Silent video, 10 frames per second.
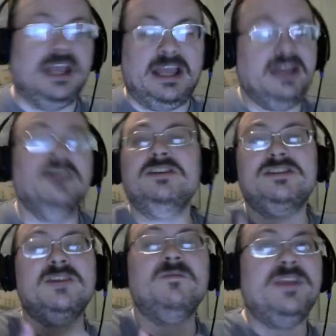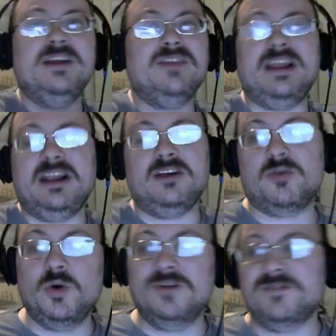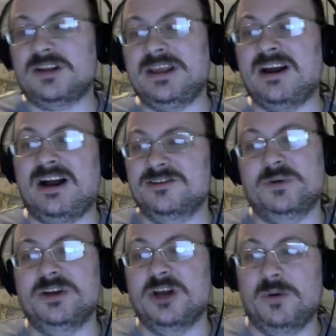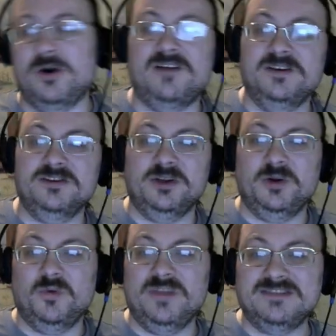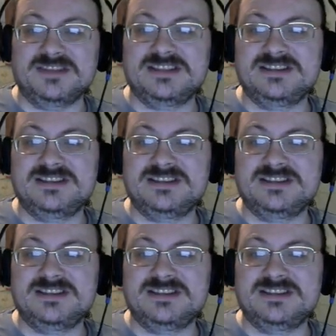here's something that a crew of Klingons would go off and do that